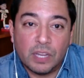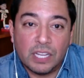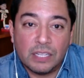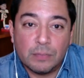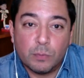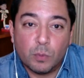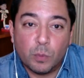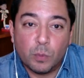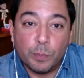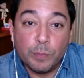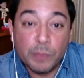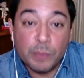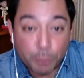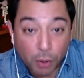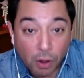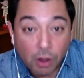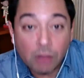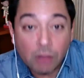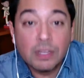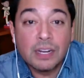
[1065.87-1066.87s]
Uh, me,
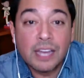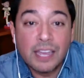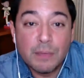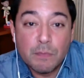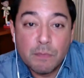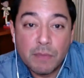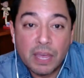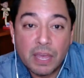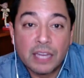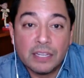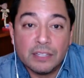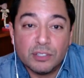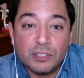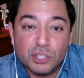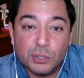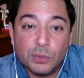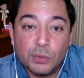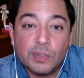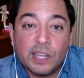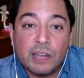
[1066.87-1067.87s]
Paul and I met in
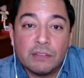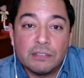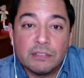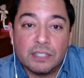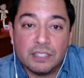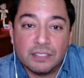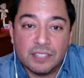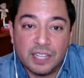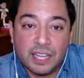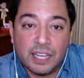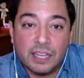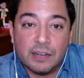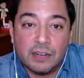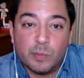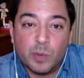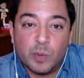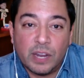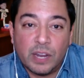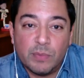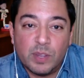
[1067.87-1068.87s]
two thousand
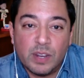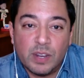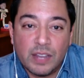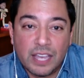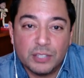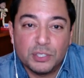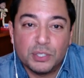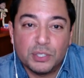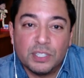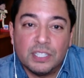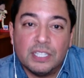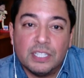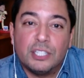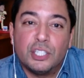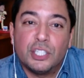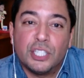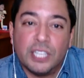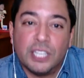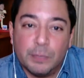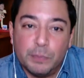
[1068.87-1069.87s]
ten at the National
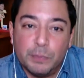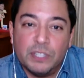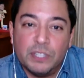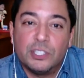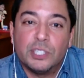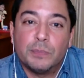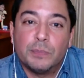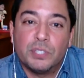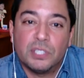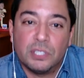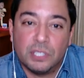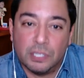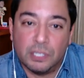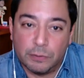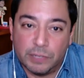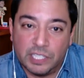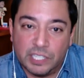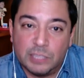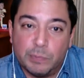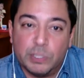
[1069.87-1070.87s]
League Championship
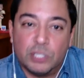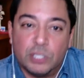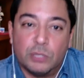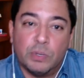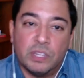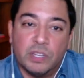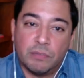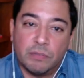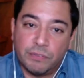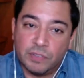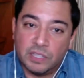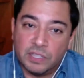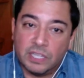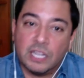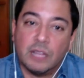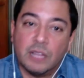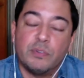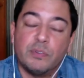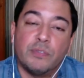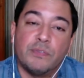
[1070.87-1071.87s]
Series between the
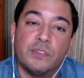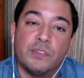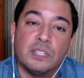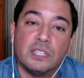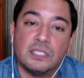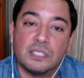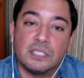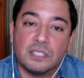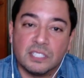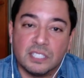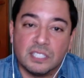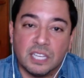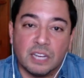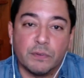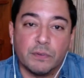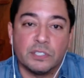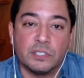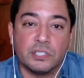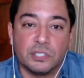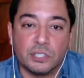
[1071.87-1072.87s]
Philadelphia Phillies and the
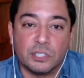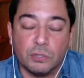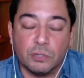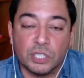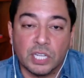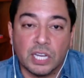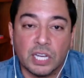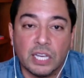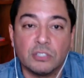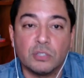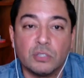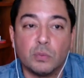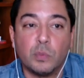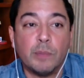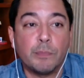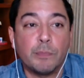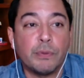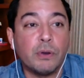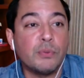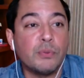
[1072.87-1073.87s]
San Francisco Giants.
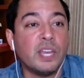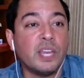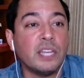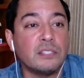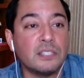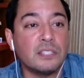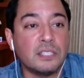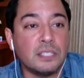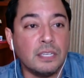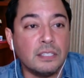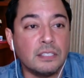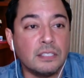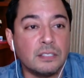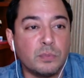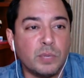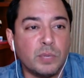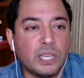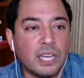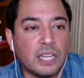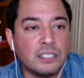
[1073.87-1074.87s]
We both had
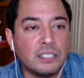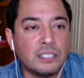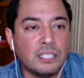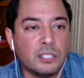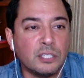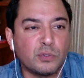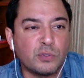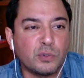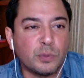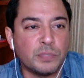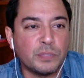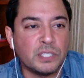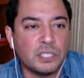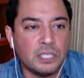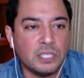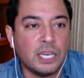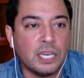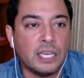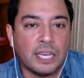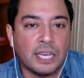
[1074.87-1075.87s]
seats. We got seats from
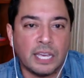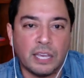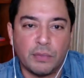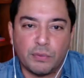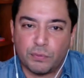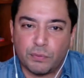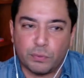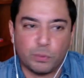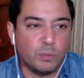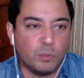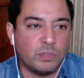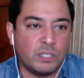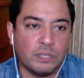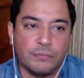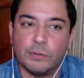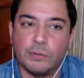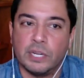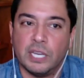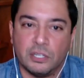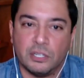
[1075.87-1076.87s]
C A A through
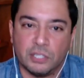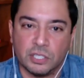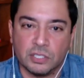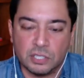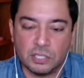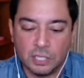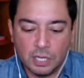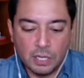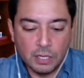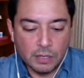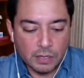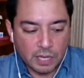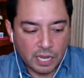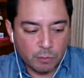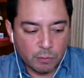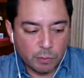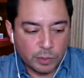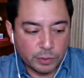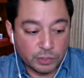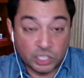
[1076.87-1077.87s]
different agents,
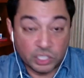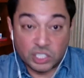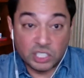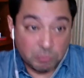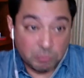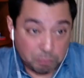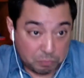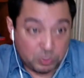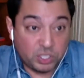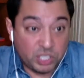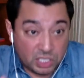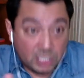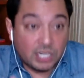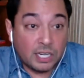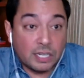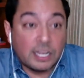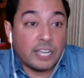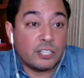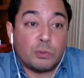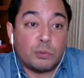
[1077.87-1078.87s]
and we were just
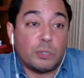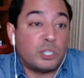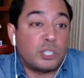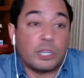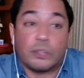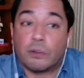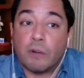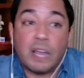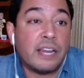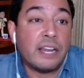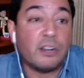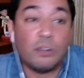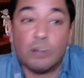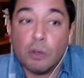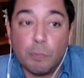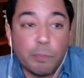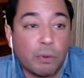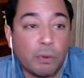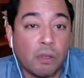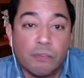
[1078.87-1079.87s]
sitting next to each other. I didn't
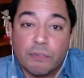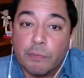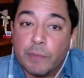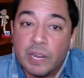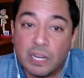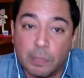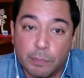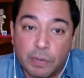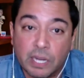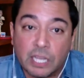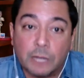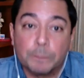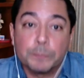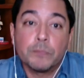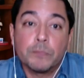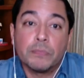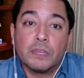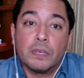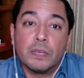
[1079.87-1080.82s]
know Paul from anybody.